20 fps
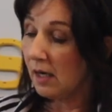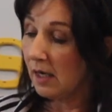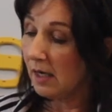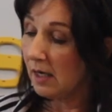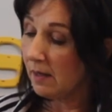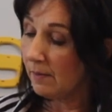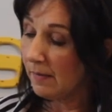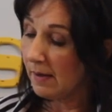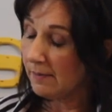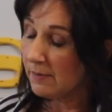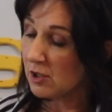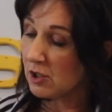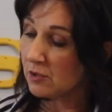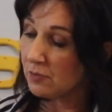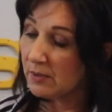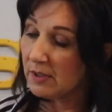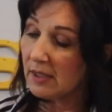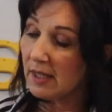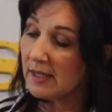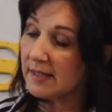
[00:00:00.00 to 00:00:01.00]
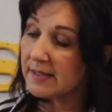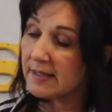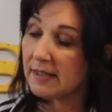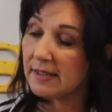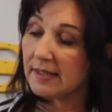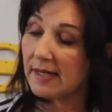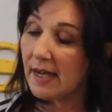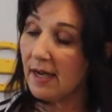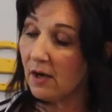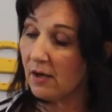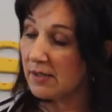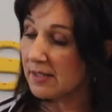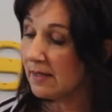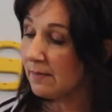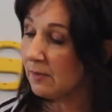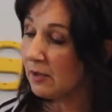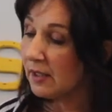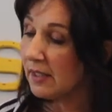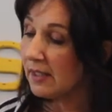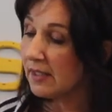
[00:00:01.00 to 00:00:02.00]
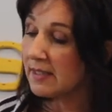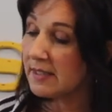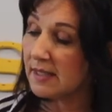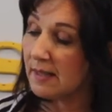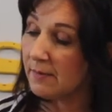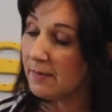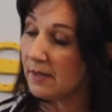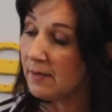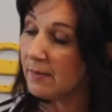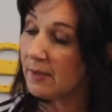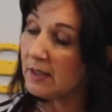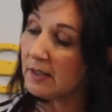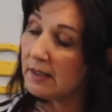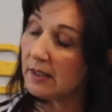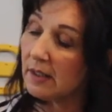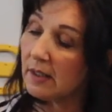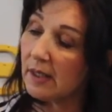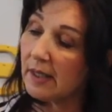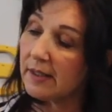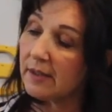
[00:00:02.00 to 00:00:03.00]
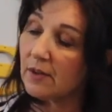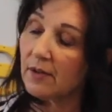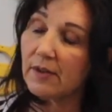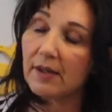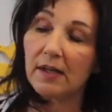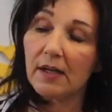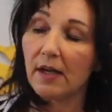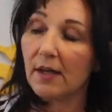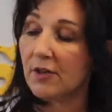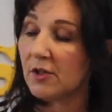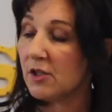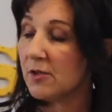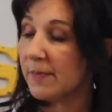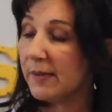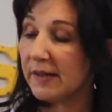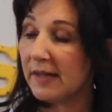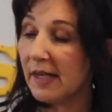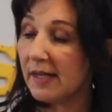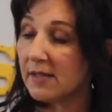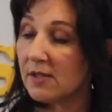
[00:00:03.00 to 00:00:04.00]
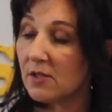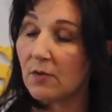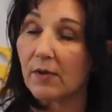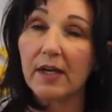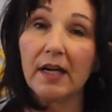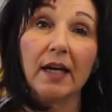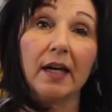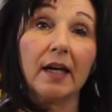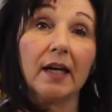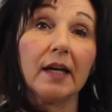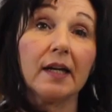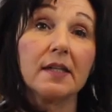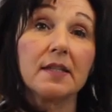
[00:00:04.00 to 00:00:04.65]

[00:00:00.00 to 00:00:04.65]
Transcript: I'm just realizing now as I'm looking, some of them are a little lighter than others, but that's okay.